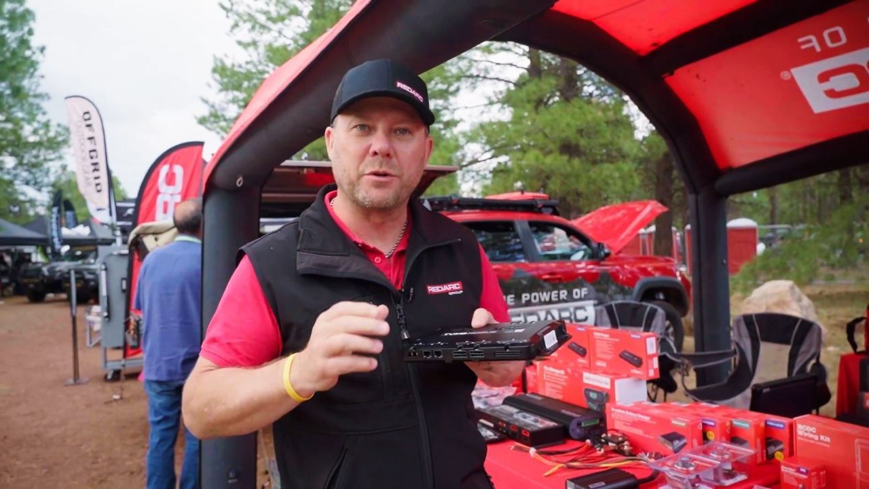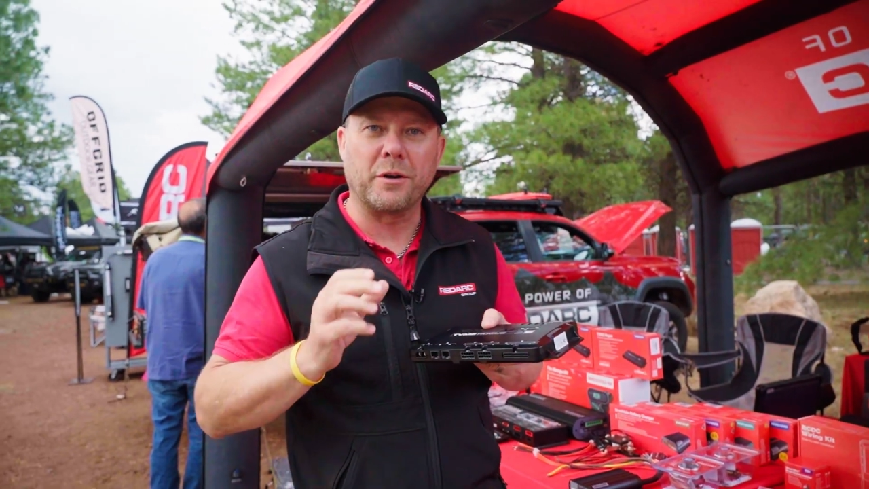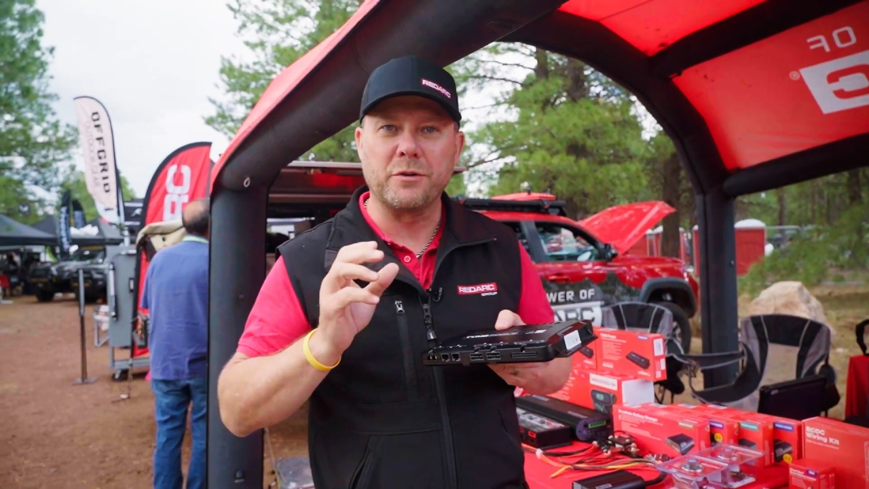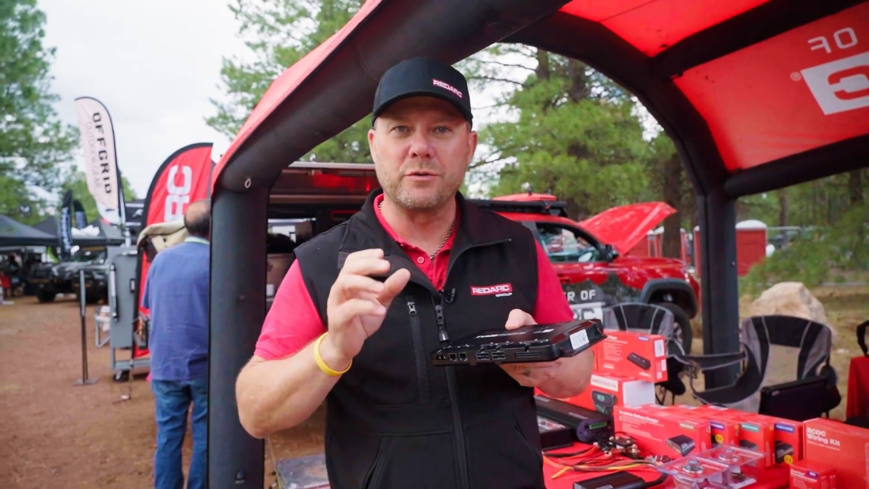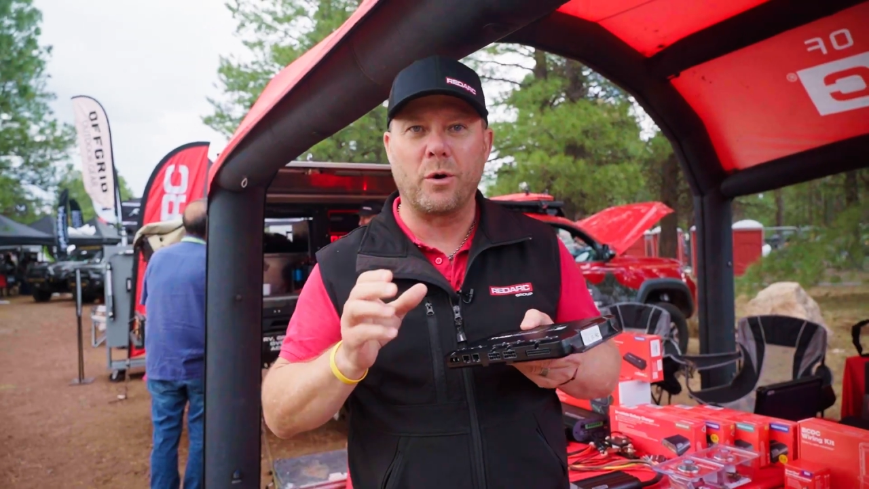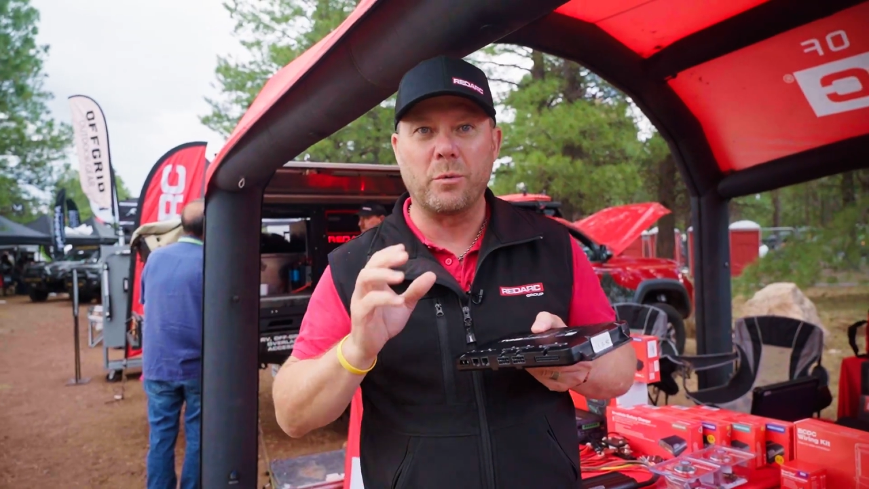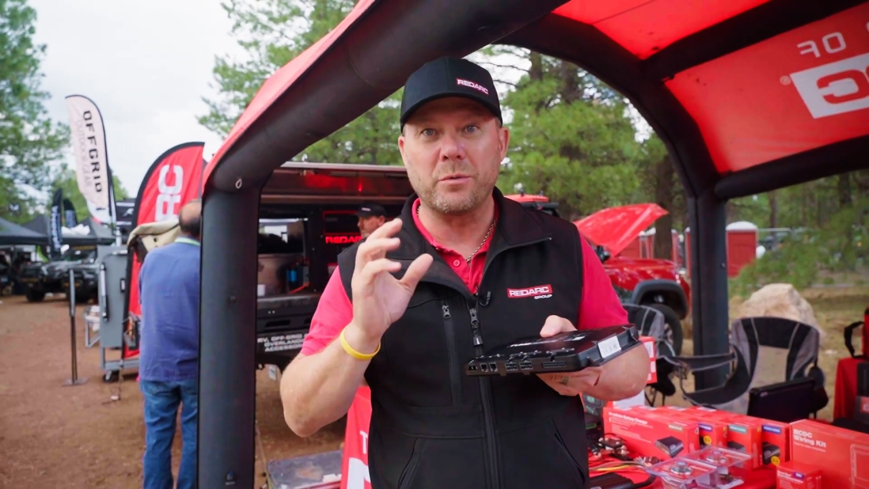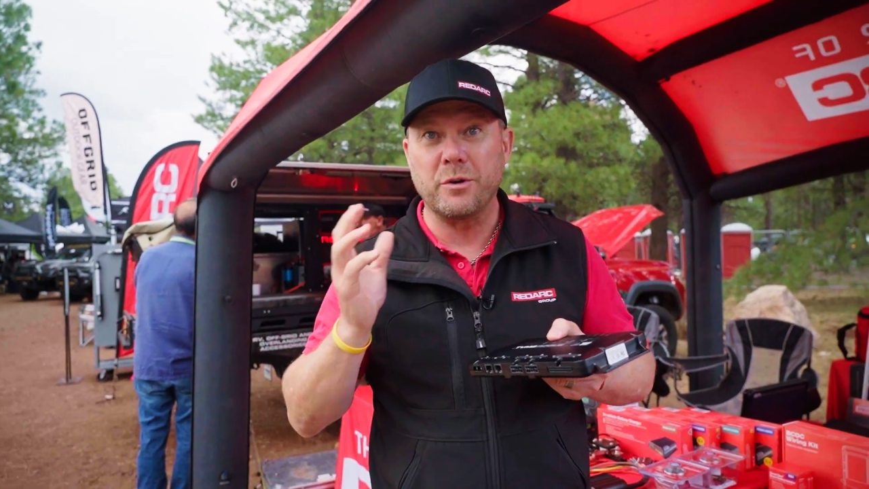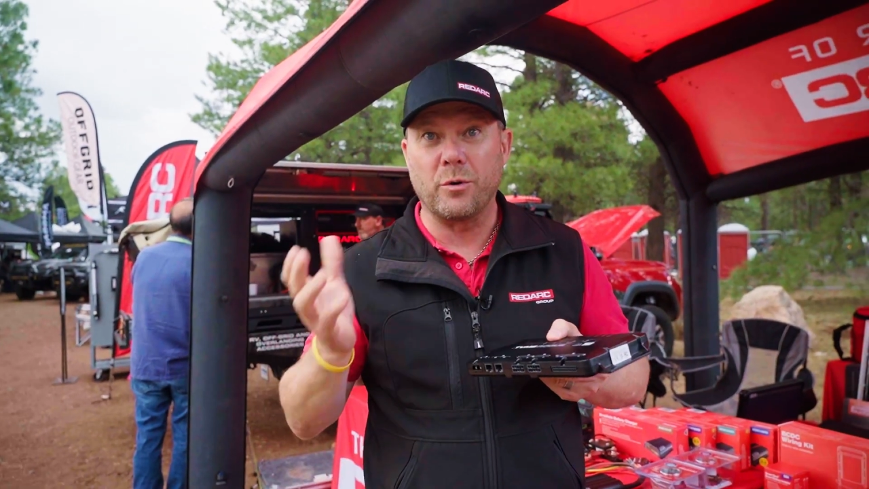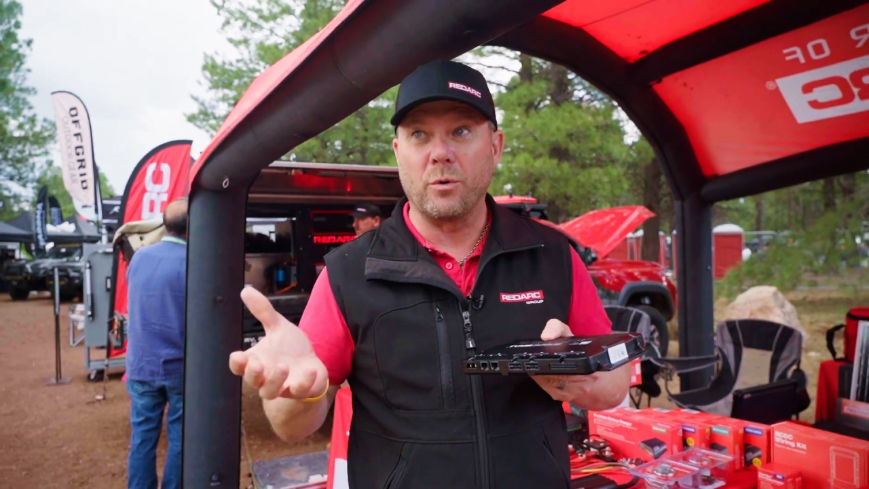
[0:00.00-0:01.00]
to
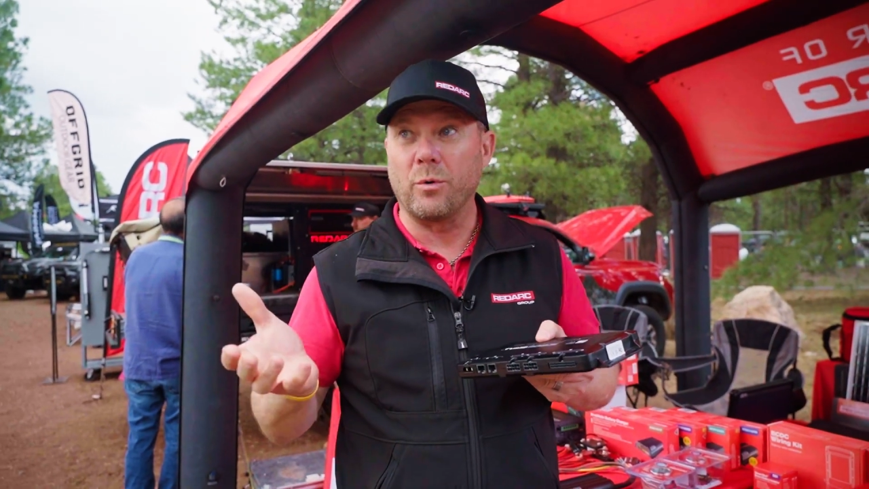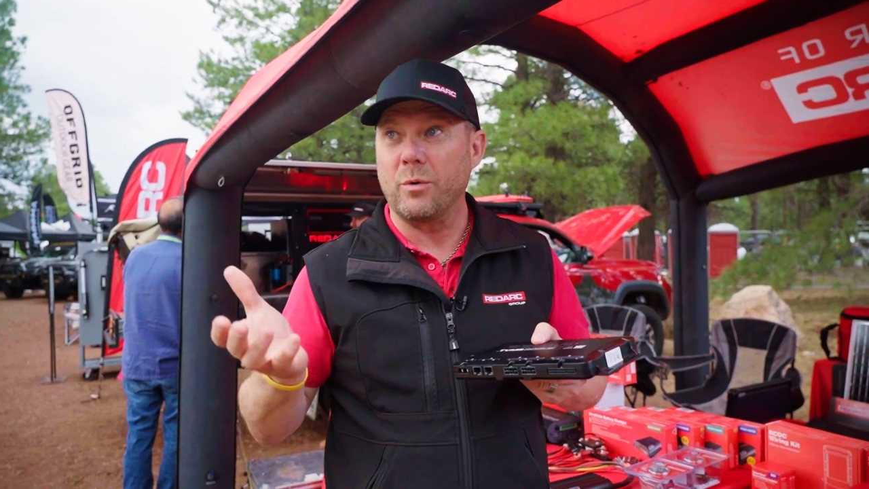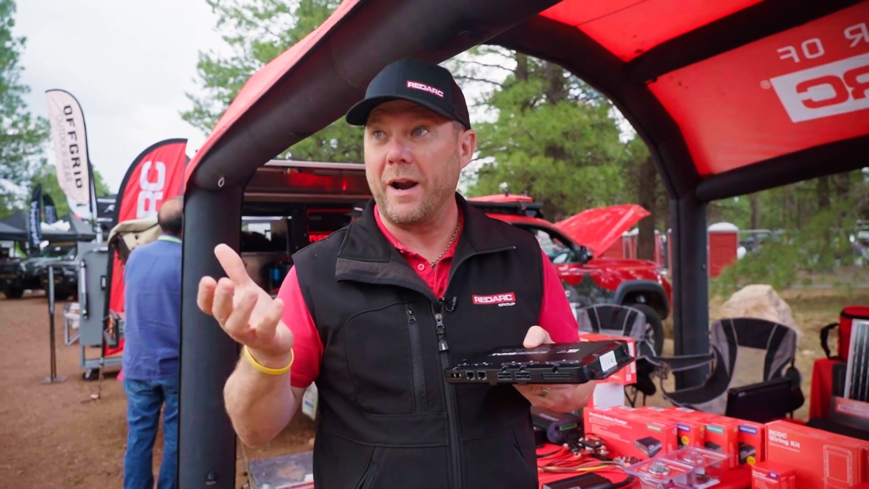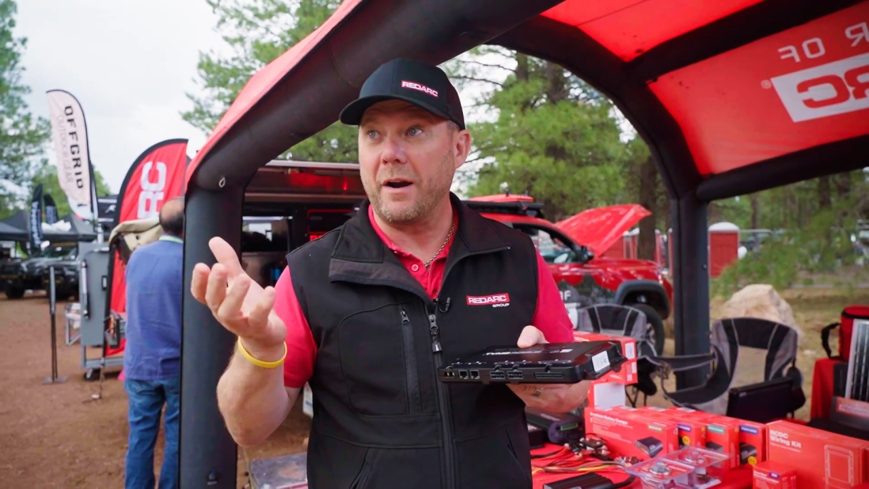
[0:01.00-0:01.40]
control your